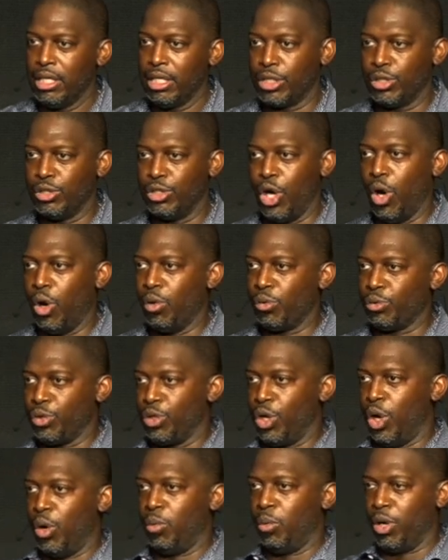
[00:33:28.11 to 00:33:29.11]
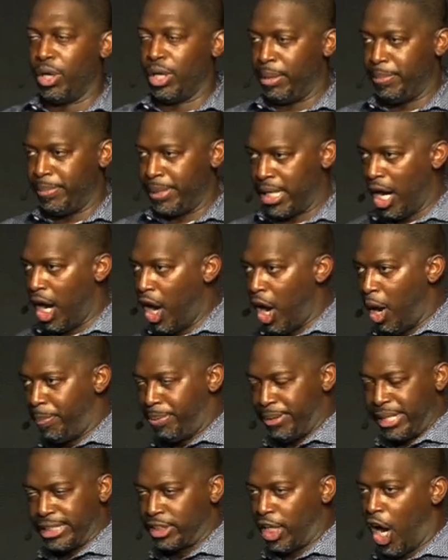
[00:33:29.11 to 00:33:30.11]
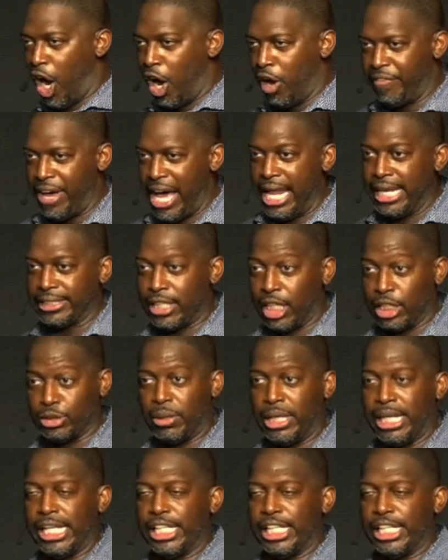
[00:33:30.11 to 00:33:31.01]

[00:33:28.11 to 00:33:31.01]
You don't, you don't want to be all peaks or all valleys because what?